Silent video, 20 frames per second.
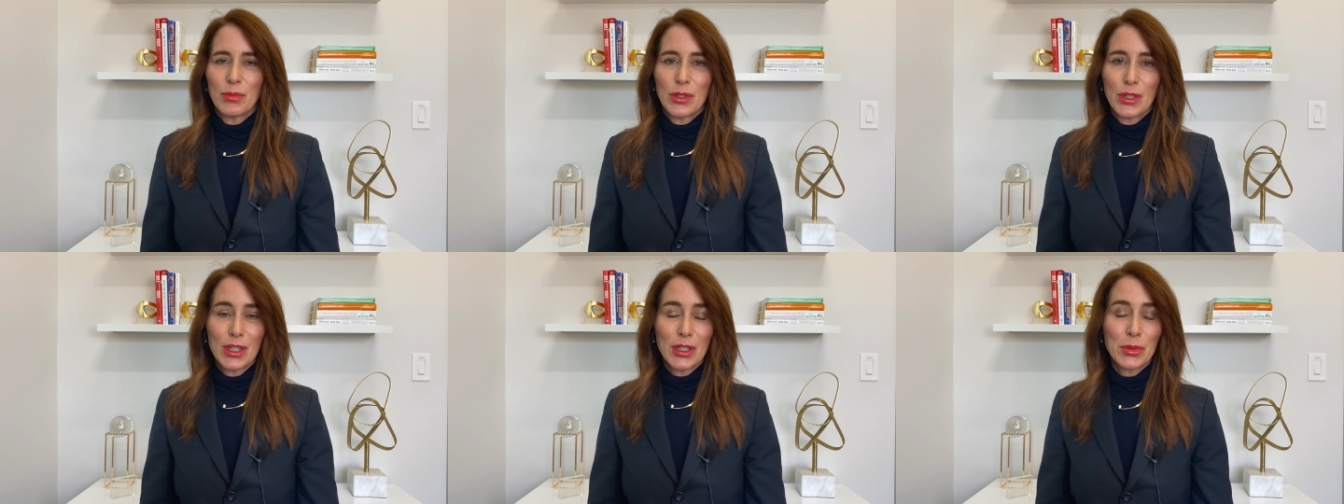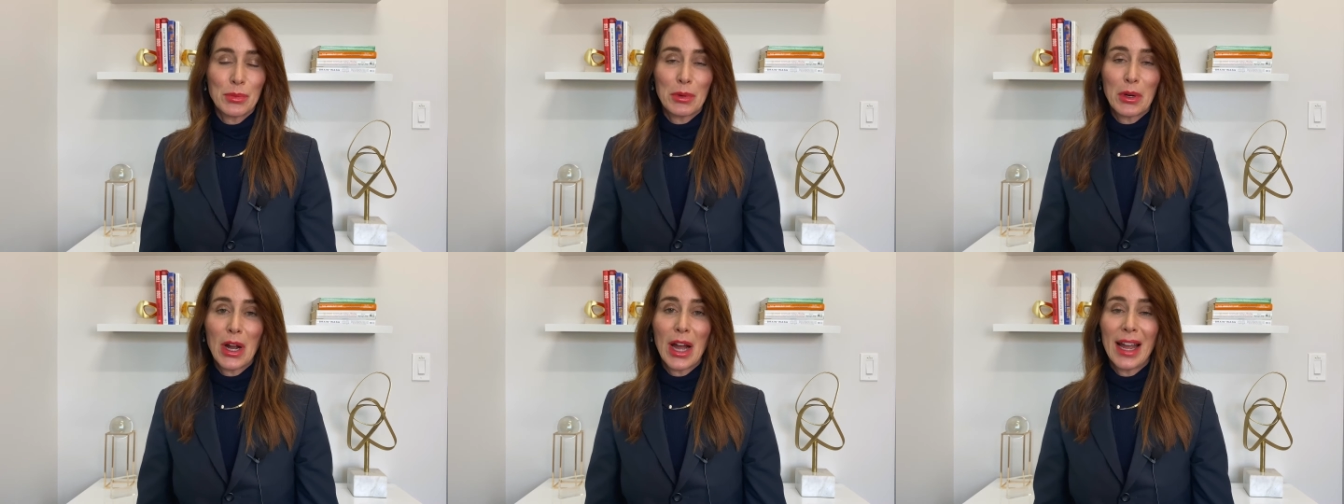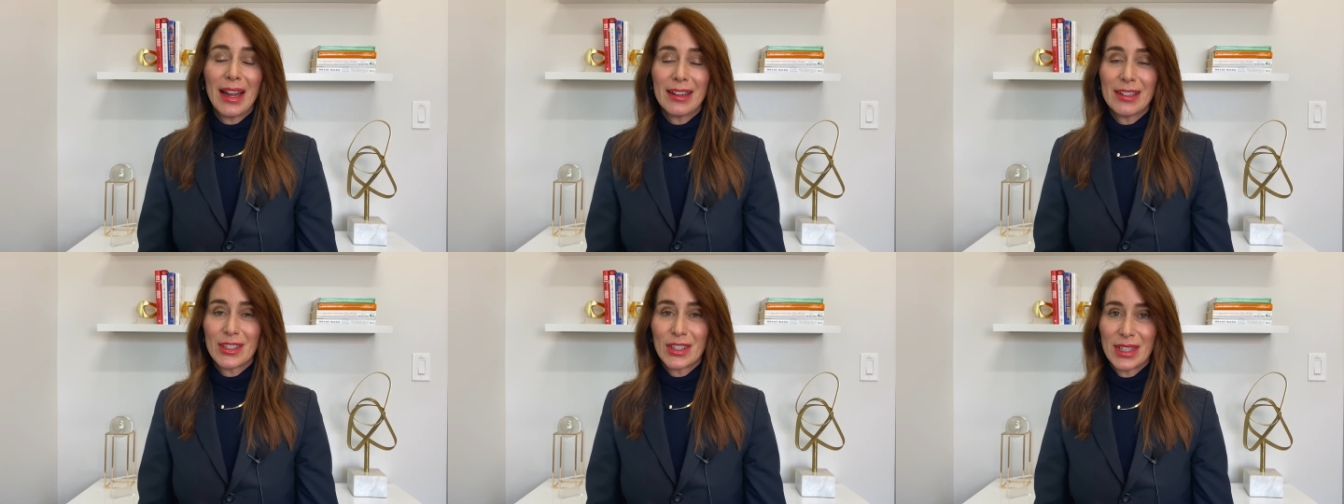just
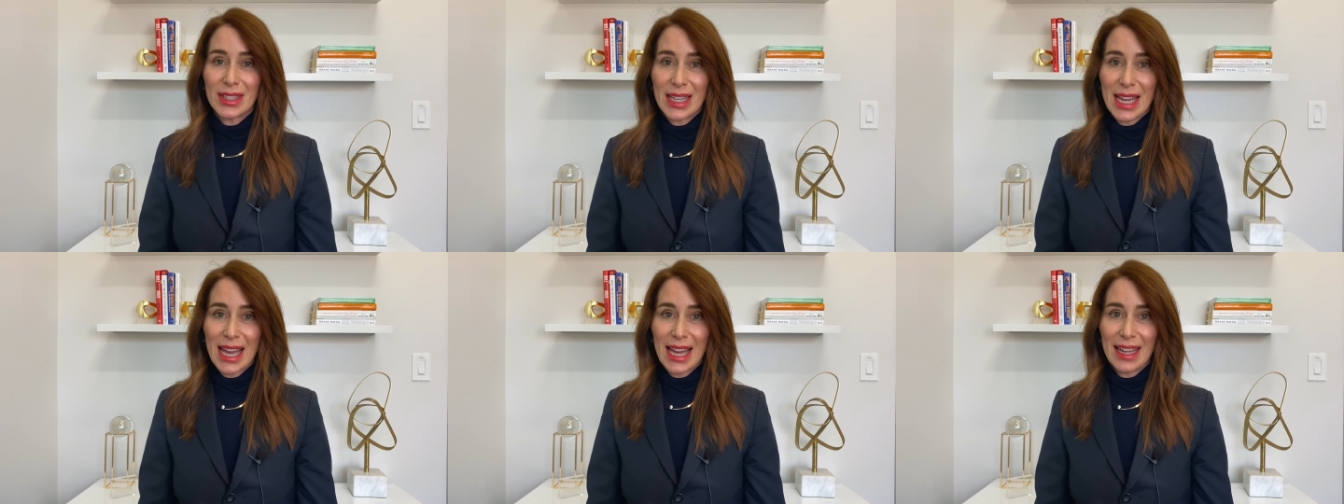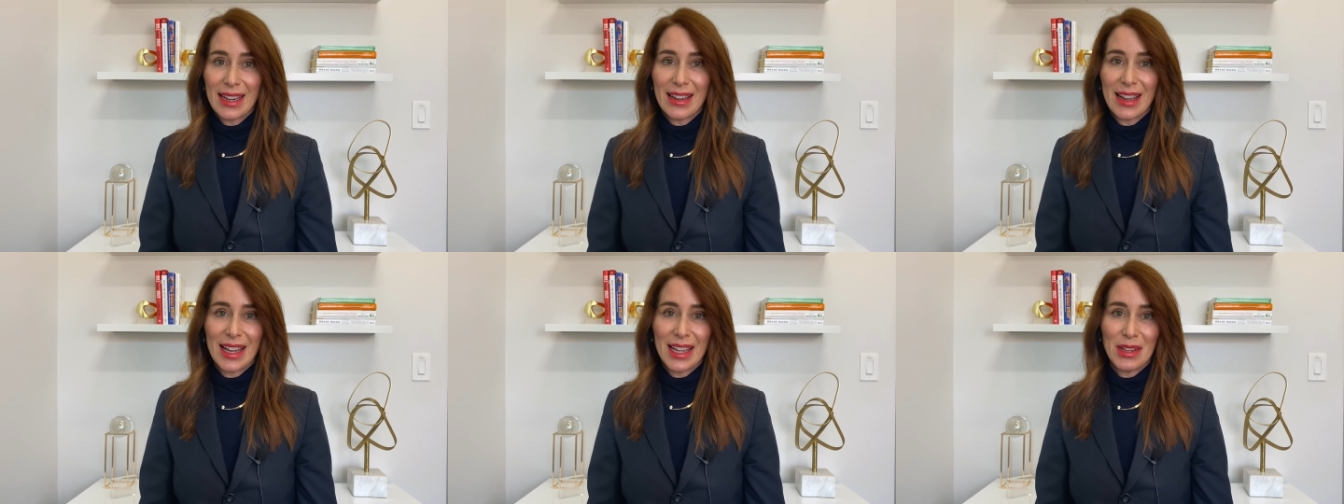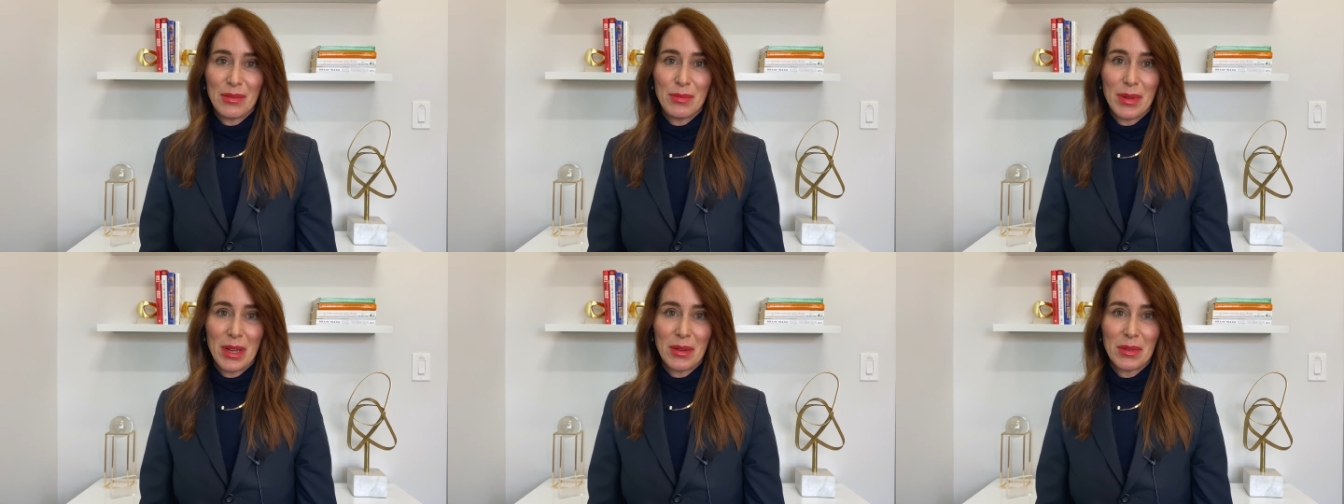prior to that, I
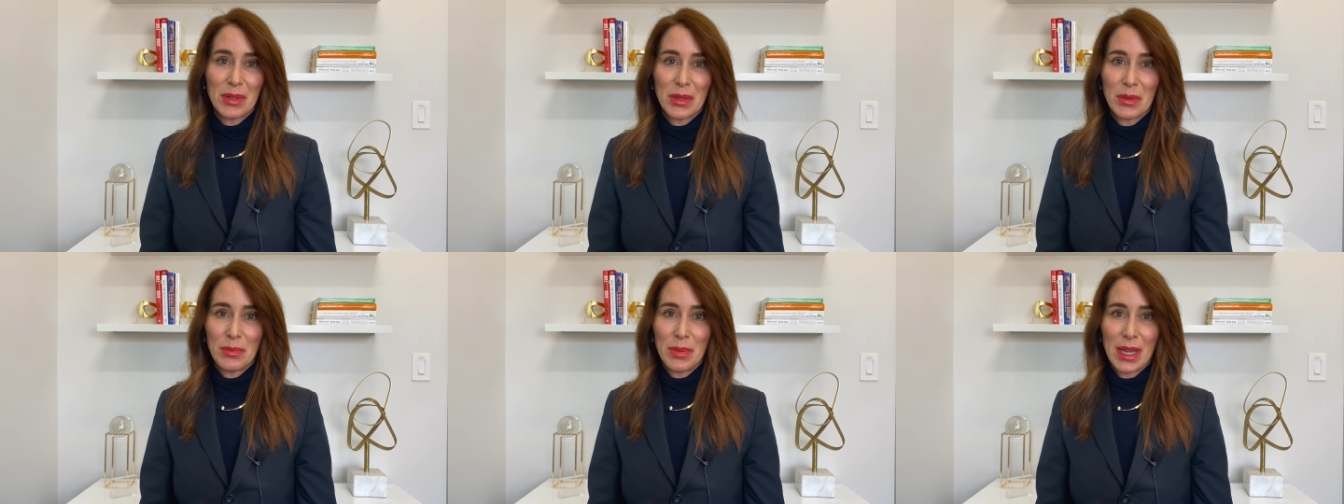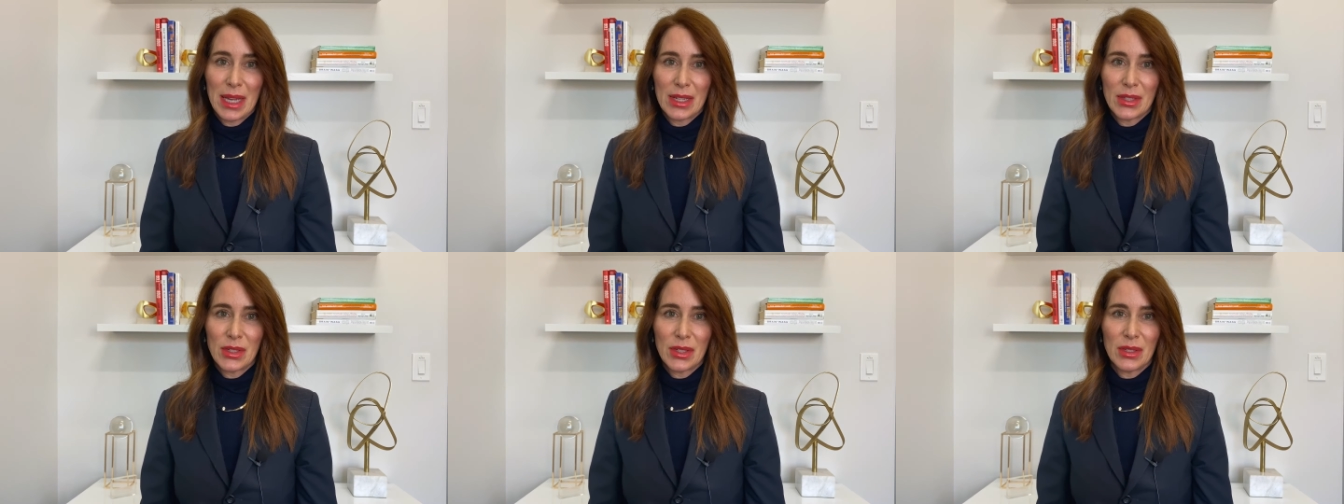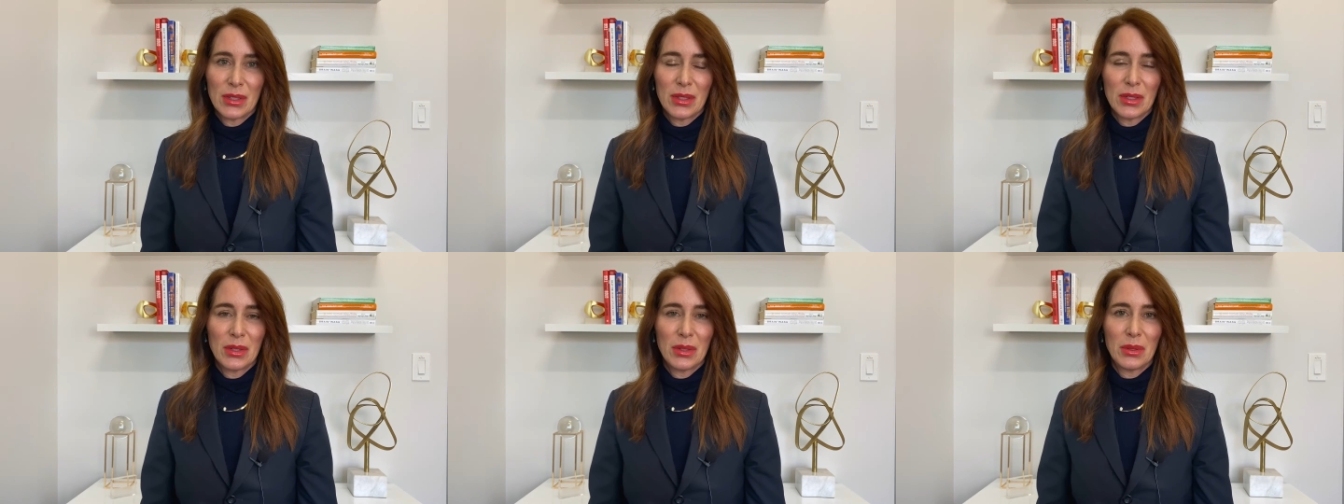had met with a
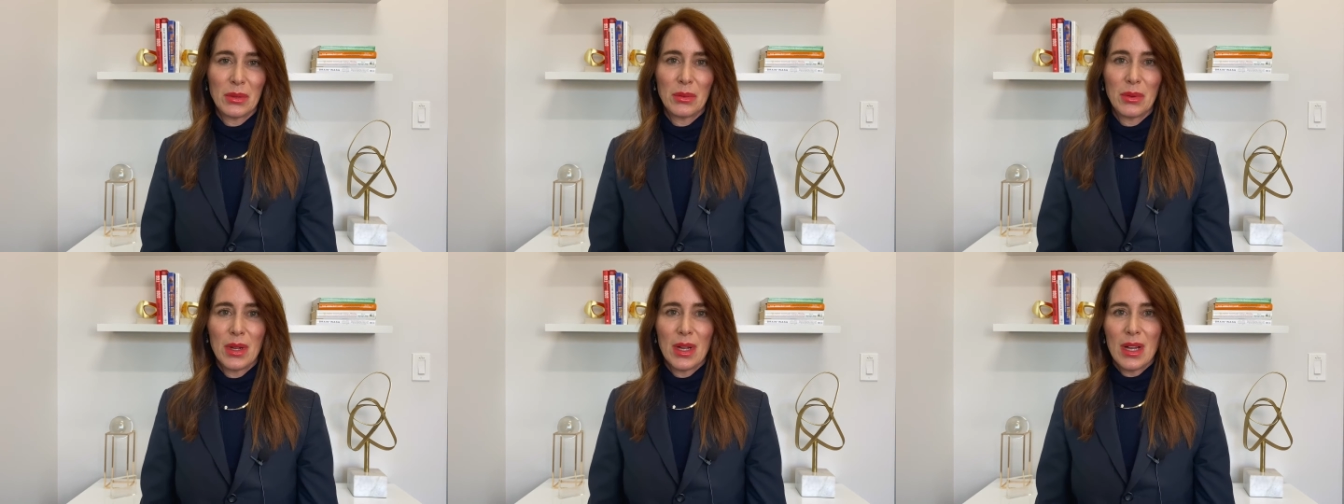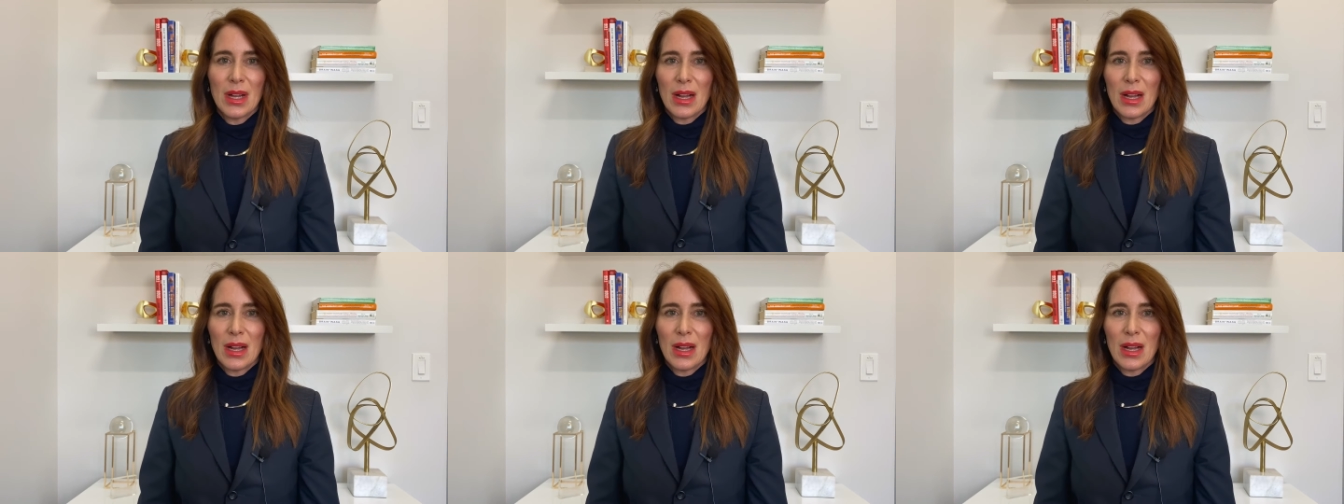patient who